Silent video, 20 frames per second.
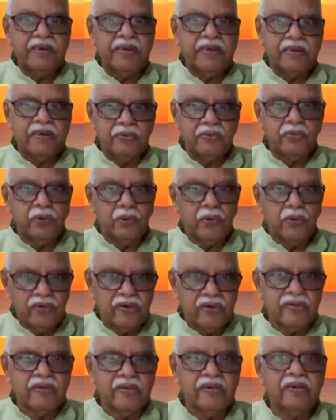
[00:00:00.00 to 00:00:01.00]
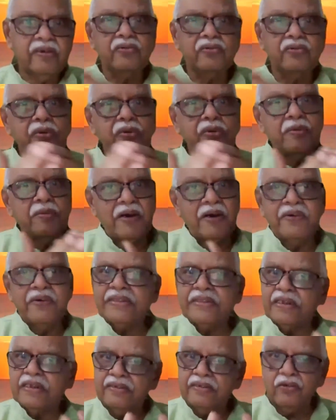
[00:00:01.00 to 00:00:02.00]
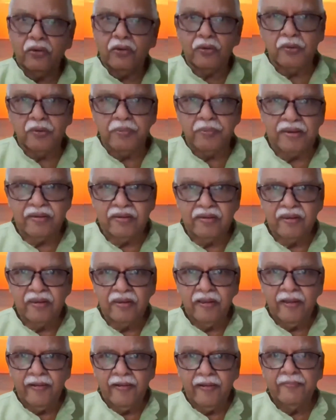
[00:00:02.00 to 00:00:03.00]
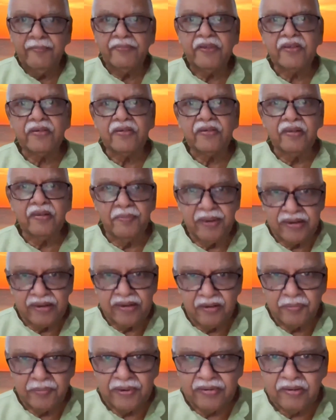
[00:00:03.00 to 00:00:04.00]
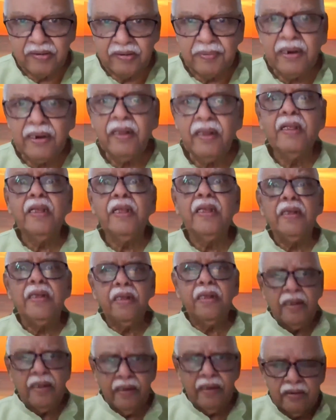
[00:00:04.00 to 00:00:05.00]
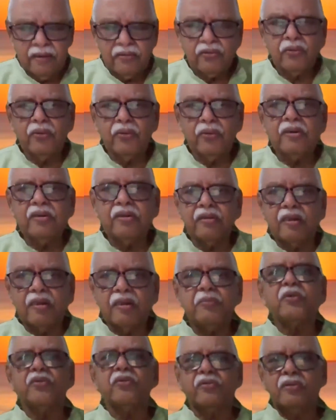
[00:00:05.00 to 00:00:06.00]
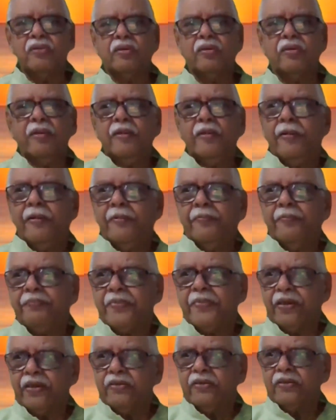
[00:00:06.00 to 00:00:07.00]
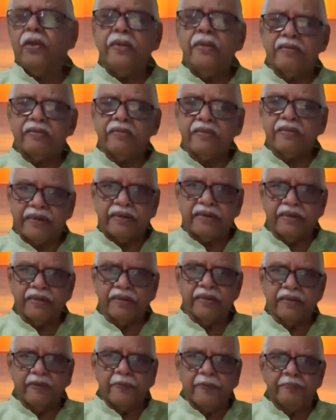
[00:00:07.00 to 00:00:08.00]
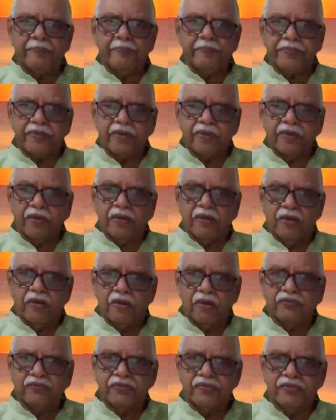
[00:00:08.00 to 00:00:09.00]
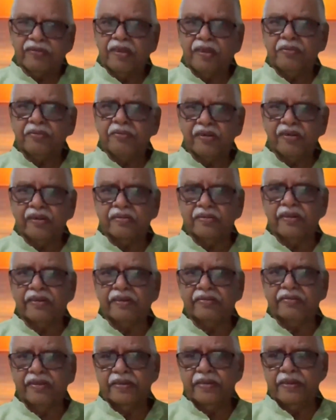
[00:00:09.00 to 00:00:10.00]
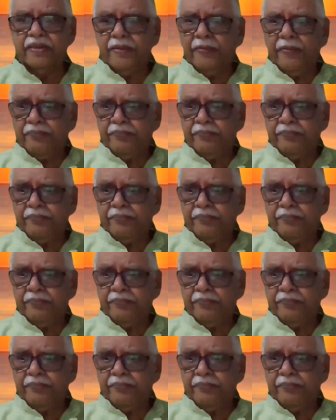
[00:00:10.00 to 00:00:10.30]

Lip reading: will give those results through the bhava that he occupies. This is the basic principle. So it is almost not exactly of the same strength as the